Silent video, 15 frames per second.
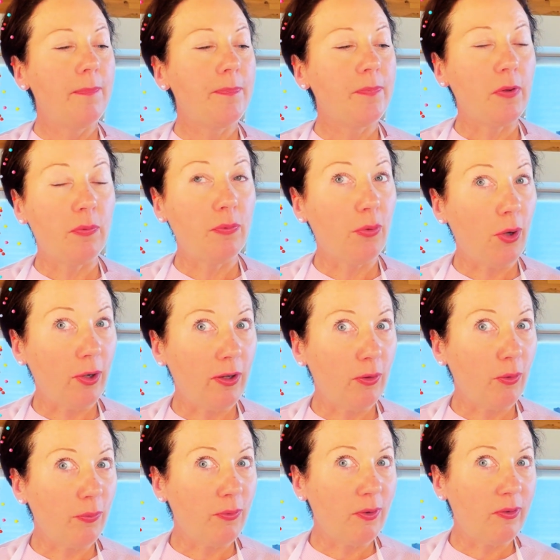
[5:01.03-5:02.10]
The verdict
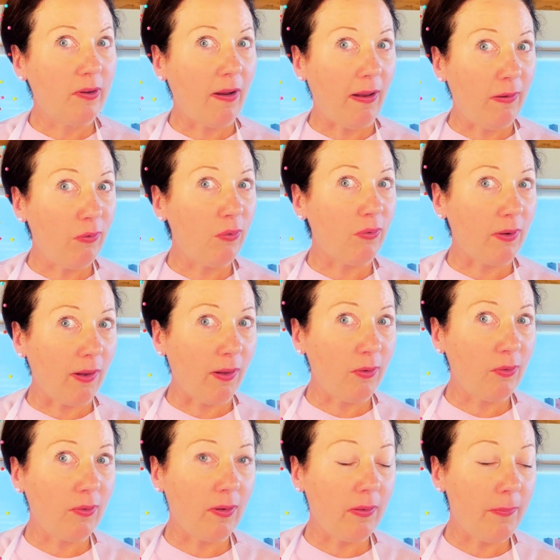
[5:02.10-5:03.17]
of the taste
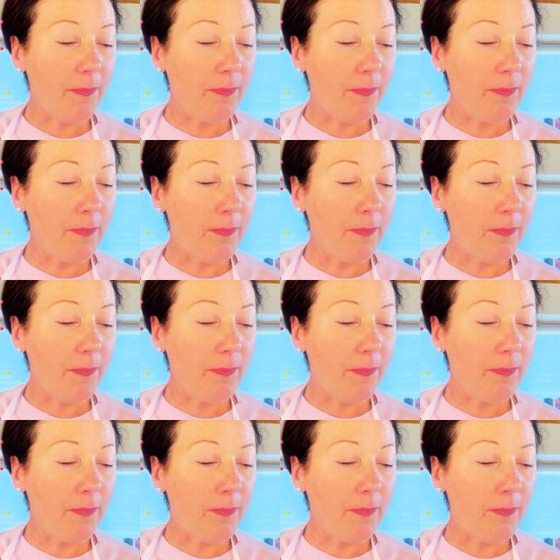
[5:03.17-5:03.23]
test